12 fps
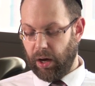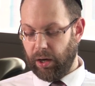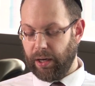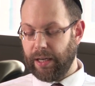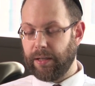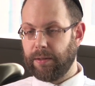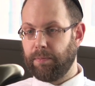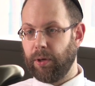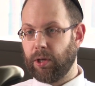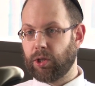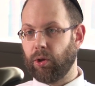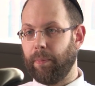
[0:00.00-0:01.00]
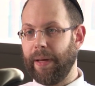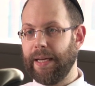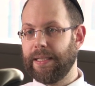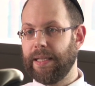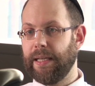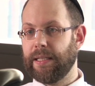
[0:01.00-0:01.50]
On a personal
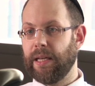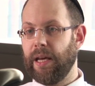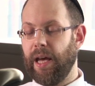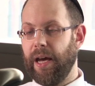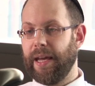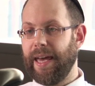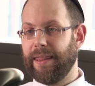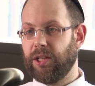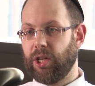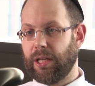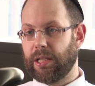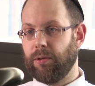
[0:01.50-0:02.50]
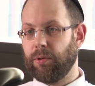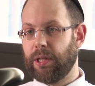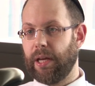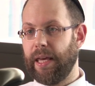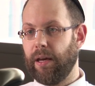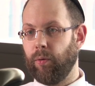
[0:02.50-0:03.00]
basis, again, the Chancellor
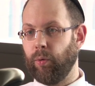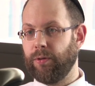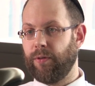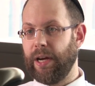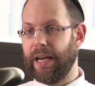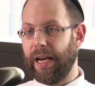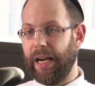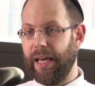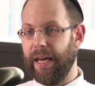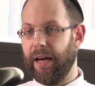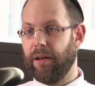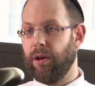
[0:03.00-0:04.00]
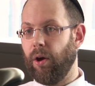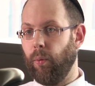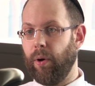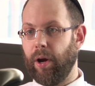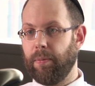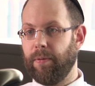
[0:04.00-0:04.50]
was very clear.
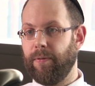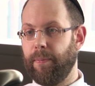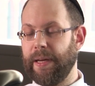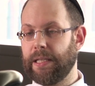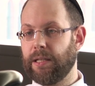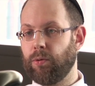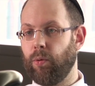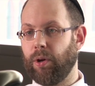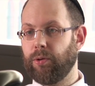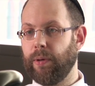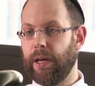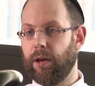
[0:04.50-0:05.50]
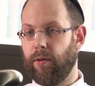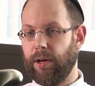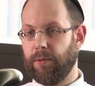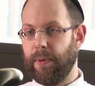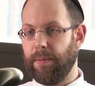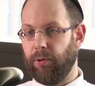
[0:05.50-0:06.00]
We're open for business. We want to
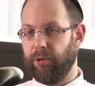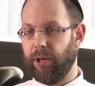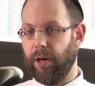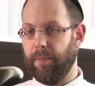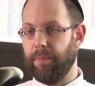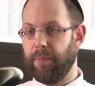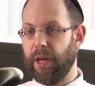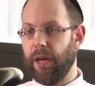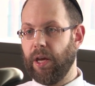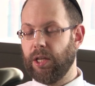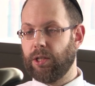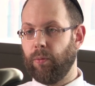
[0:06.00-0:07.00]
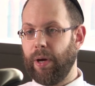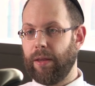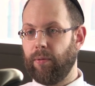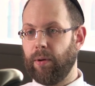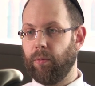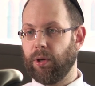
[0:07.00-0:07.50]
encourage people to come. So
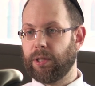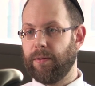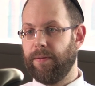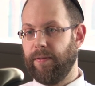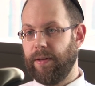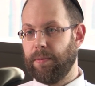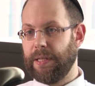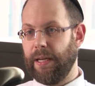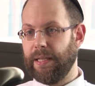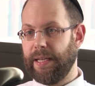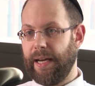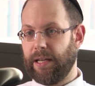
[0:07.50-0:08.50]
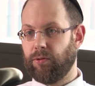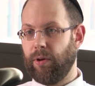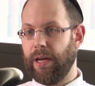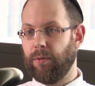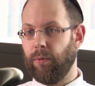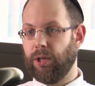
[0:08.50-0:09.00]
whether it was the 50% tax
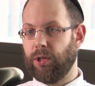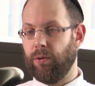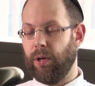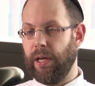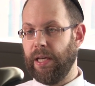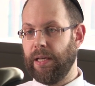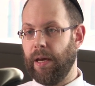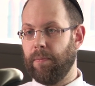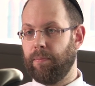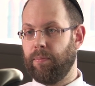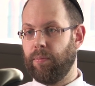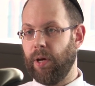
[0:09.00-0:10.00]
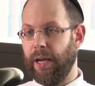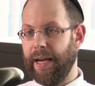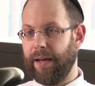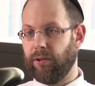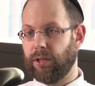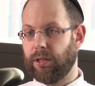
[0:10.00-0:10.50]
rate, which he
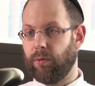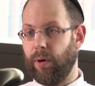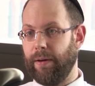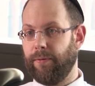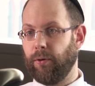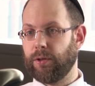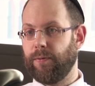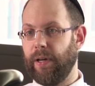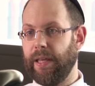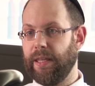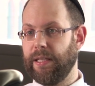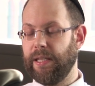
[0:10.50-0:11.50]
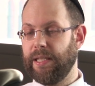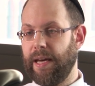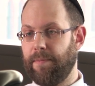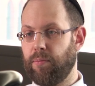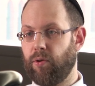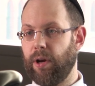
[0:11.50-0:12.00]
announced quite forcefully, this is
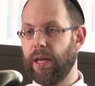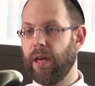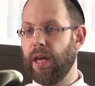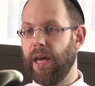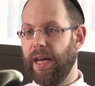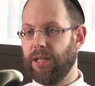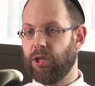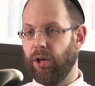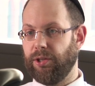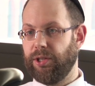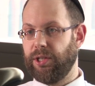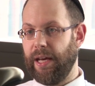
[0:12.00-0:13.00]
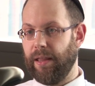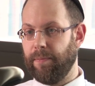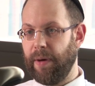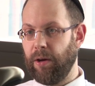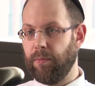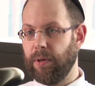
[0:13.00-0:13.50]
temporary, it's got to stay at the
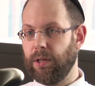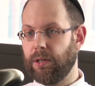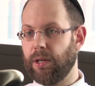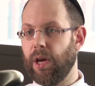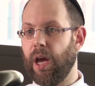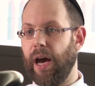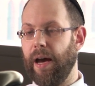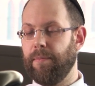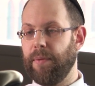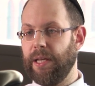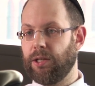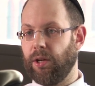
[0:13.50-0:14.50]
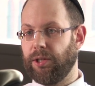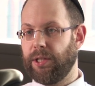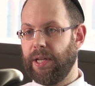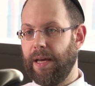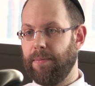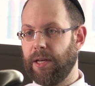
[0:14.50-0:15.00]
moment, it's got to
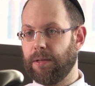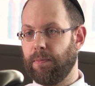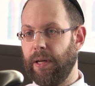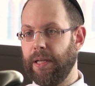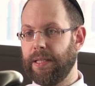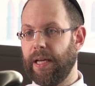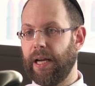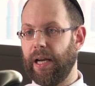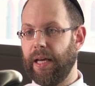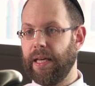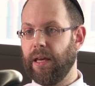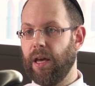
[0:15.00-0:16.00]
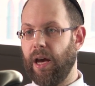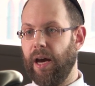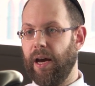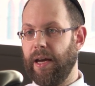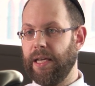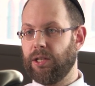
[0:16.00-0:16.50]
stay because politically
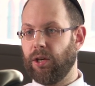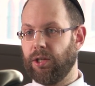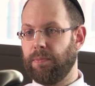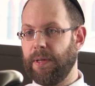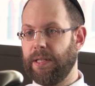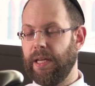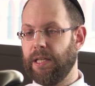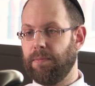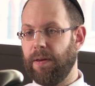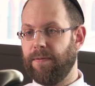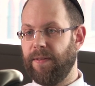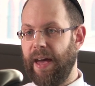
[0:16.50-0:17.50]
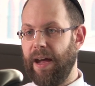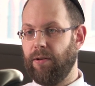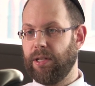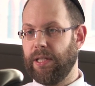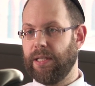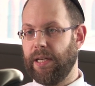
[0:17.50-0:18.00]
he's got to be seen to be fair,
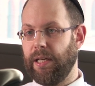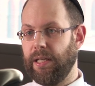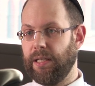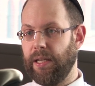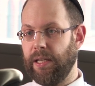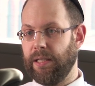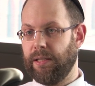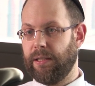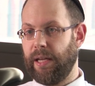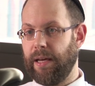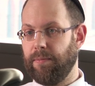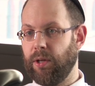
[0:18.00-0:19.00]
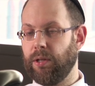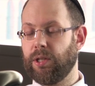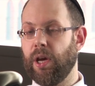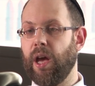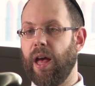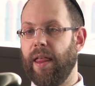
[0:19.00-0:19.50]
as he said in his
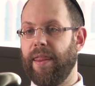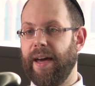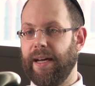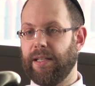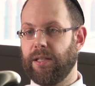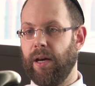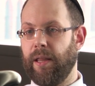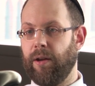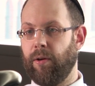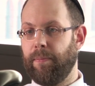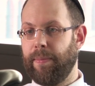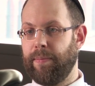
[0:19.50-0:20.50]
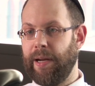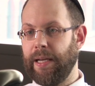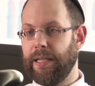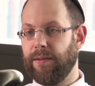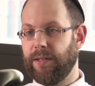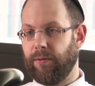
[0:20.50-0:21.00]
statement, that there are
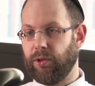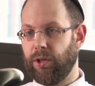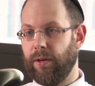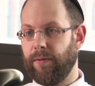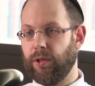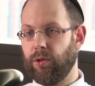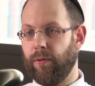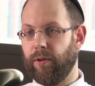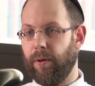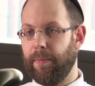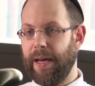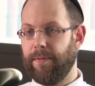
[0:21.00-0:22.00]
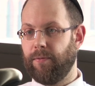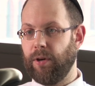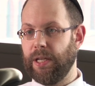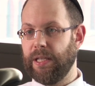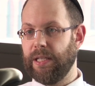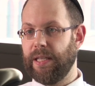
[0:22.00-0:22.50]
plenty of civil servants who have got pay
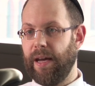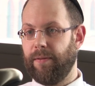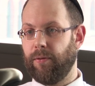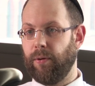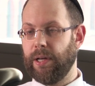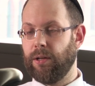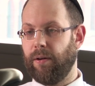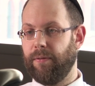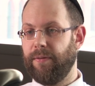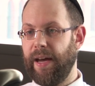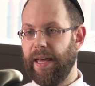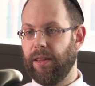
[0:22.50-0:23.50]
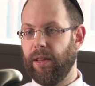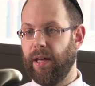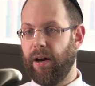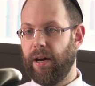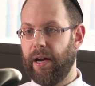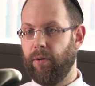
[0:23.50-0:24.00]
freezes, therefore it's not fair that the
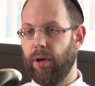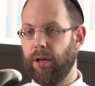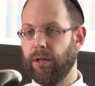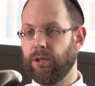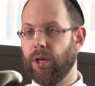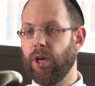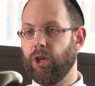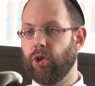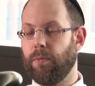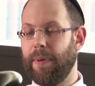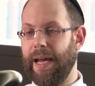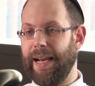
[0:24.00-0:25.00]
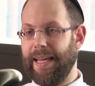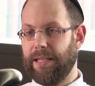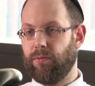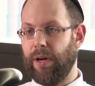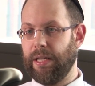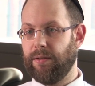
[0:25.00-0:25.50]
higher earners should pay
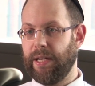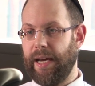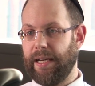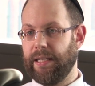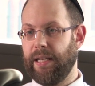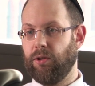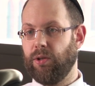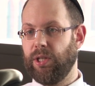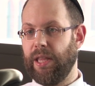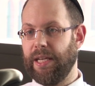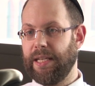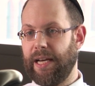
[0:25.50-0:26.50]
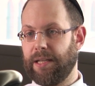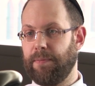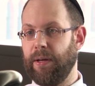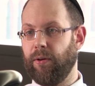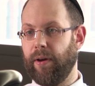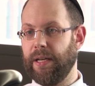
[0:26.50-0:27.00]
less rate of tax and they should see their tax
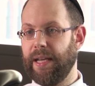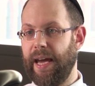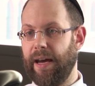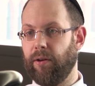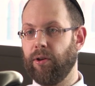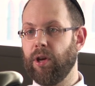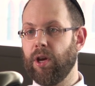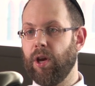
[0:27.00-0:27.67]
bill going down.